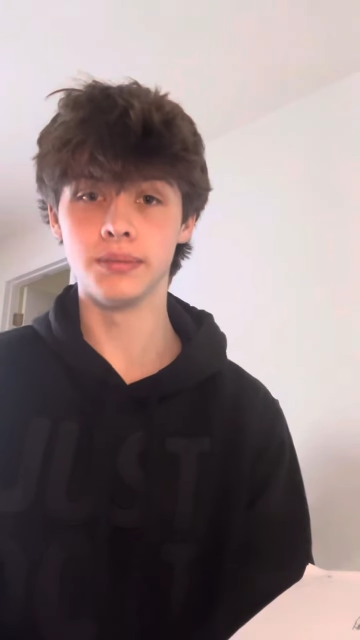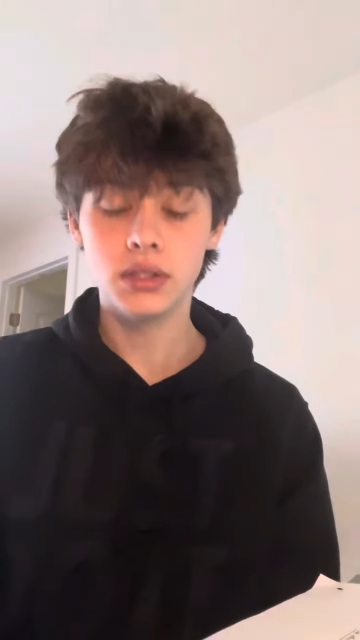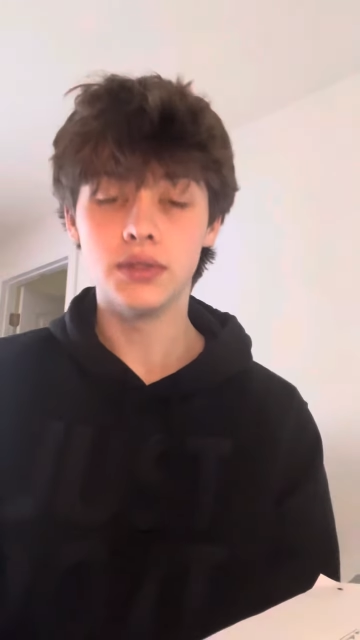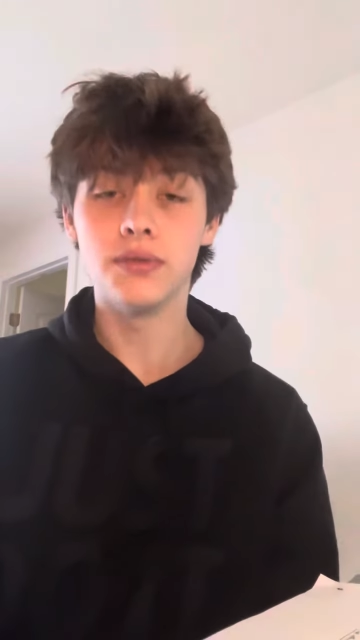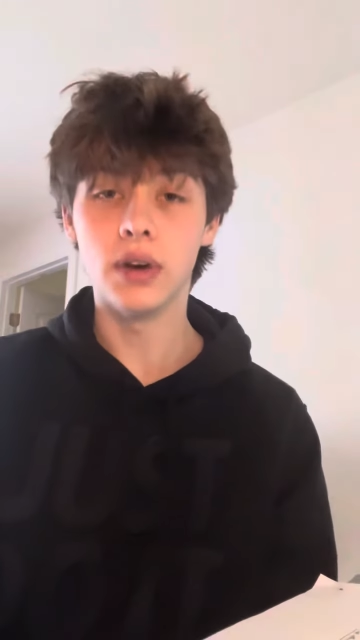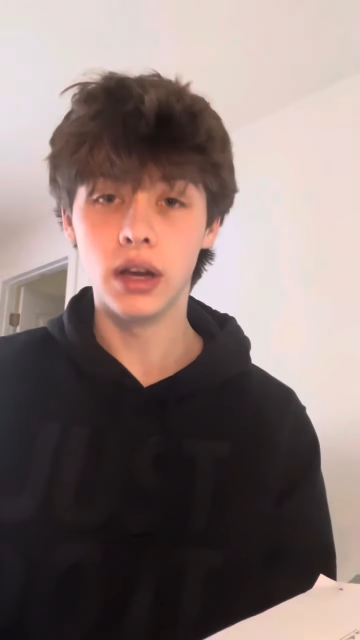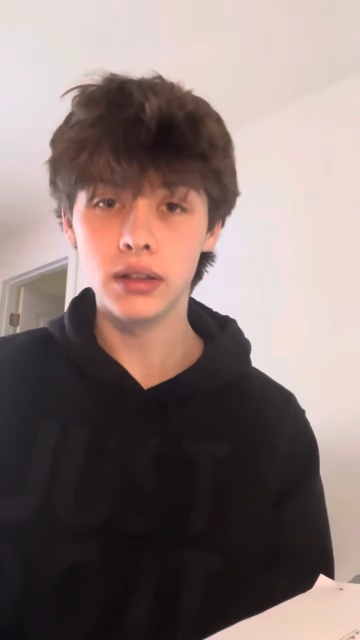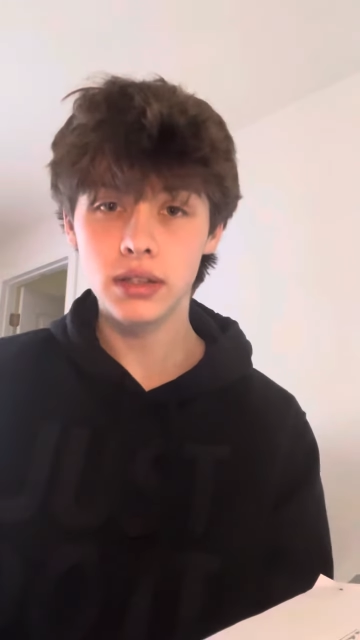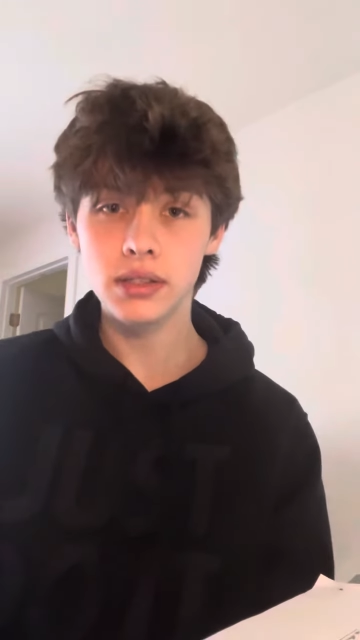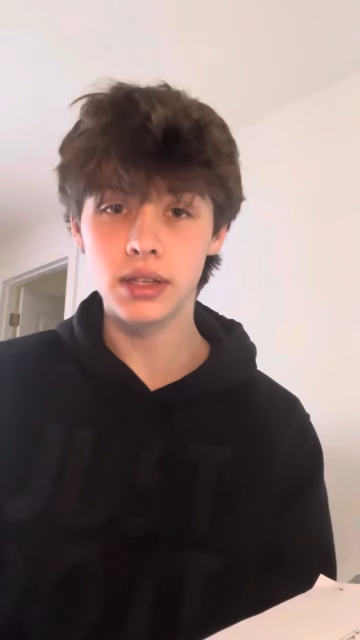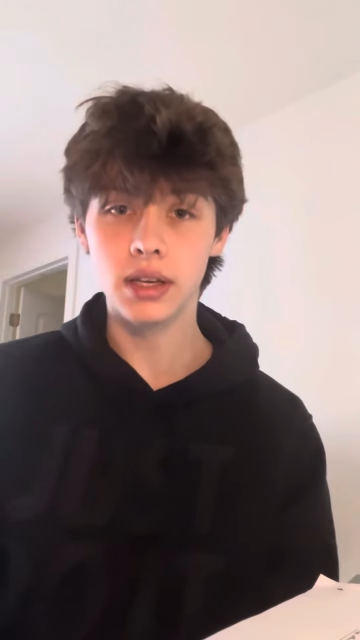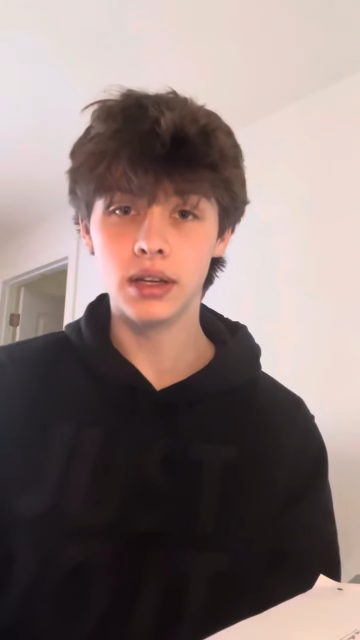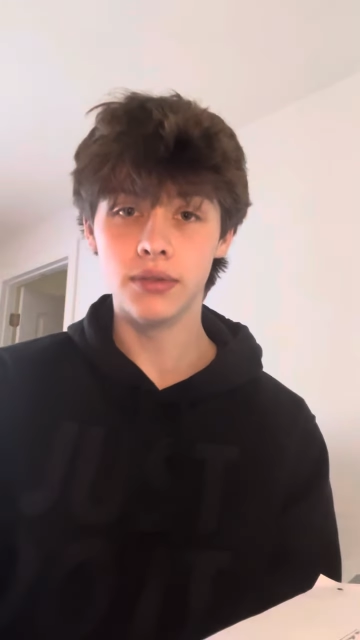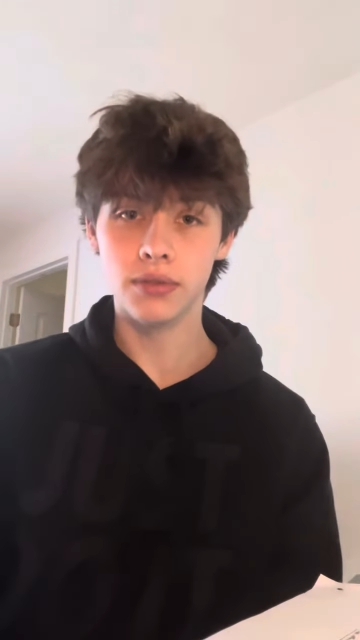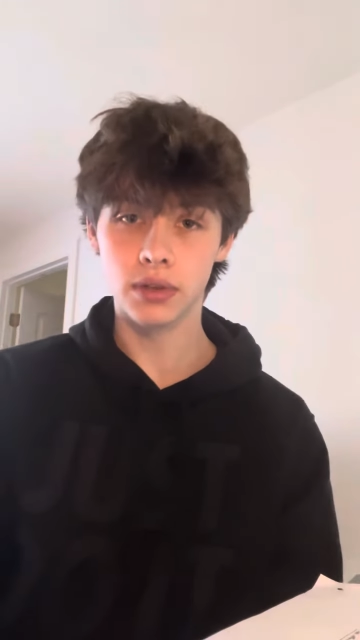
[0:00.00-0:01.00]
To find the
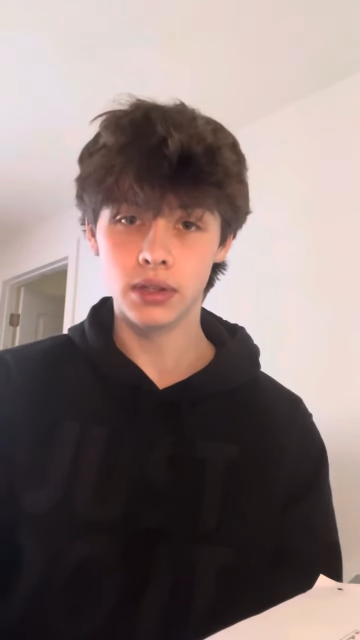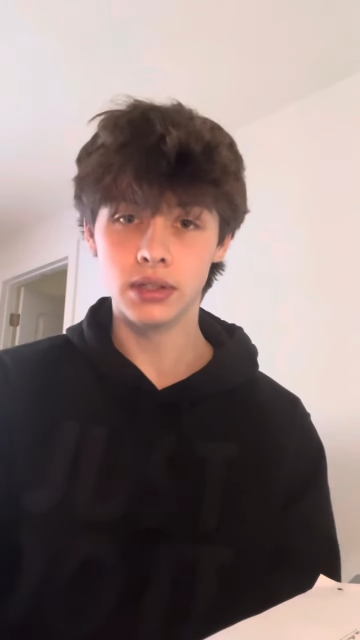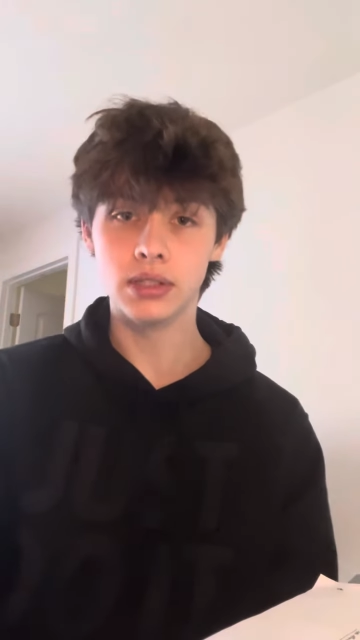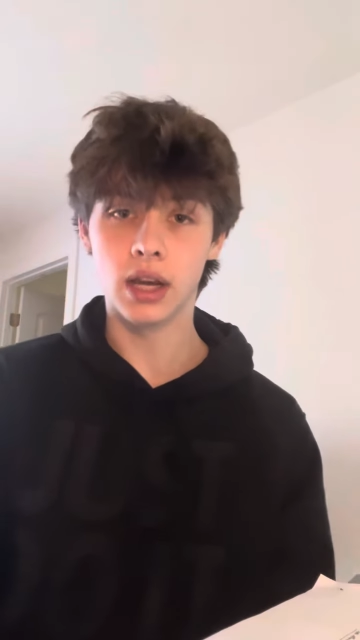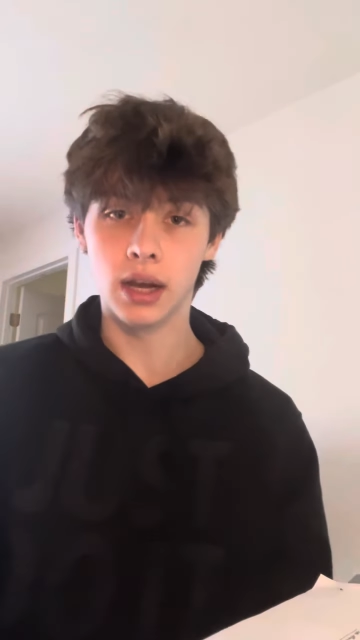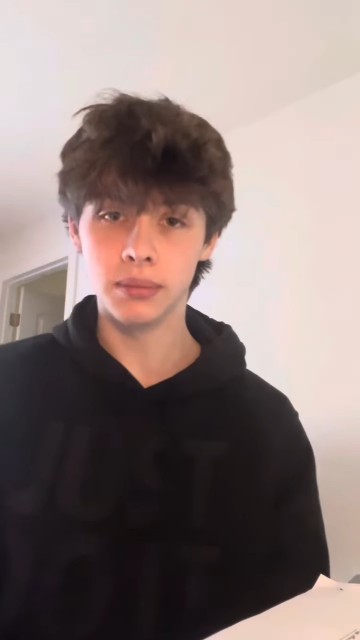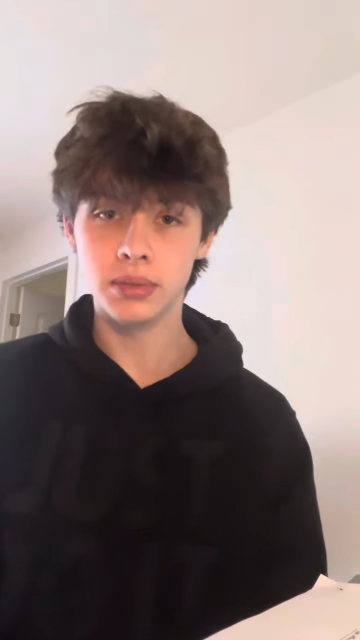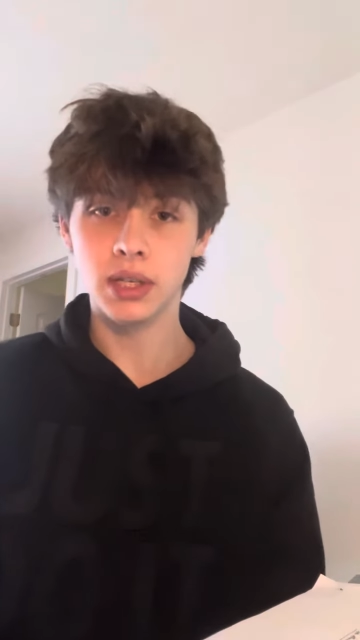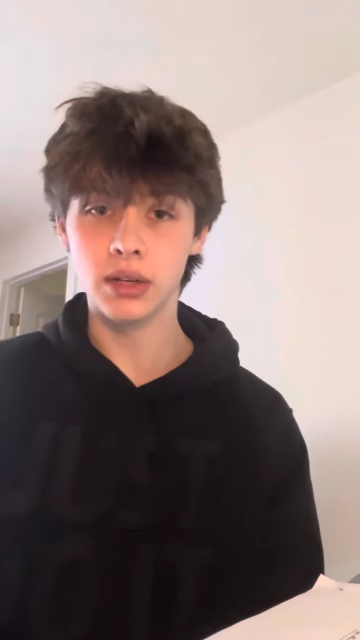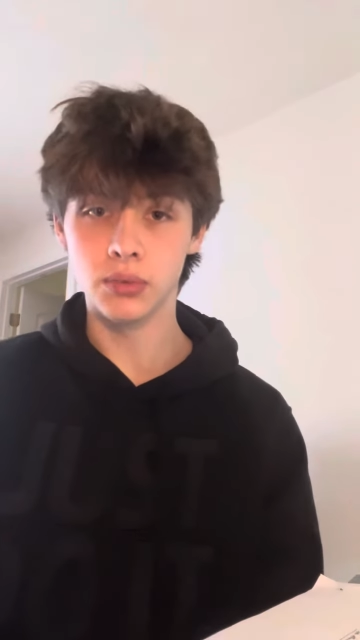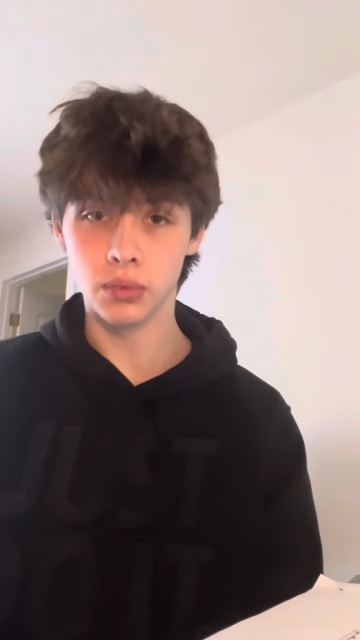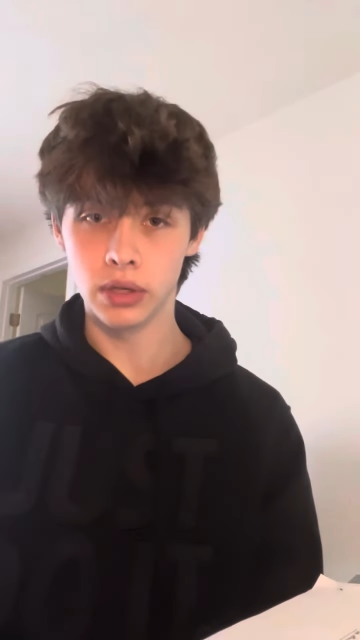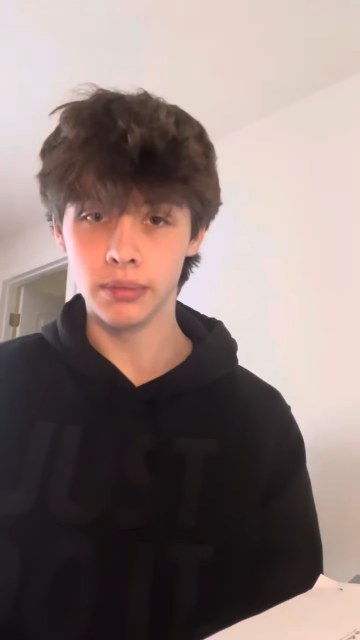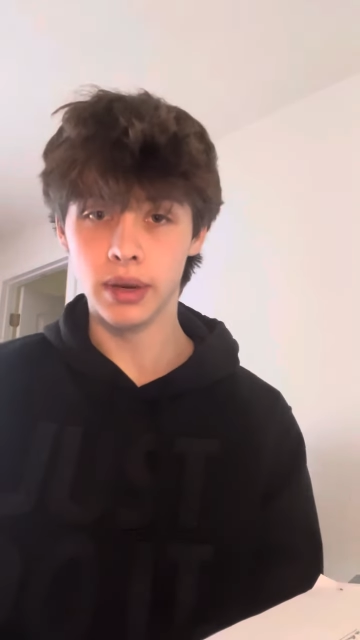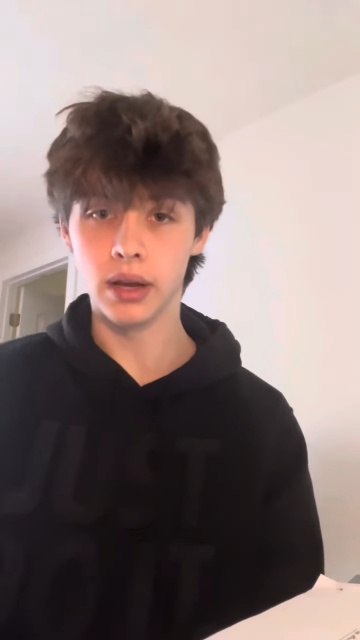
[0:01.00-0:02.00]
data for the top 10
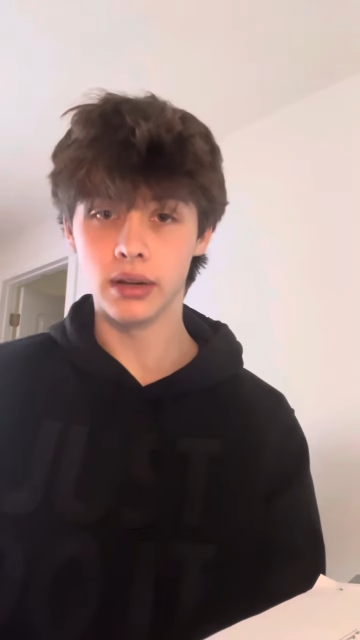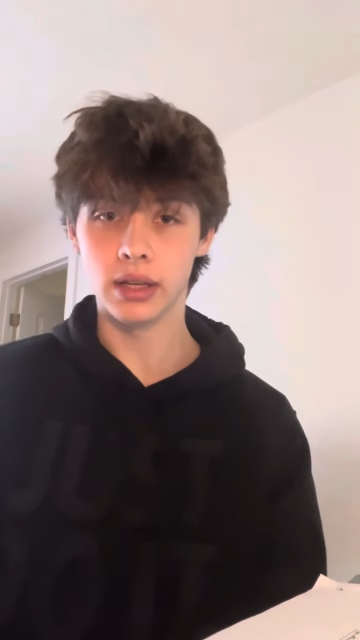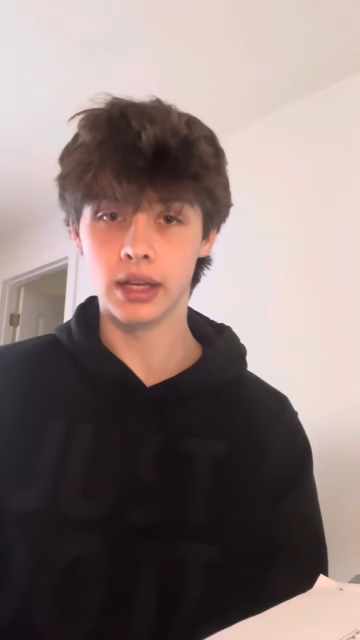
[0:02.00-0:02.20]
rebounding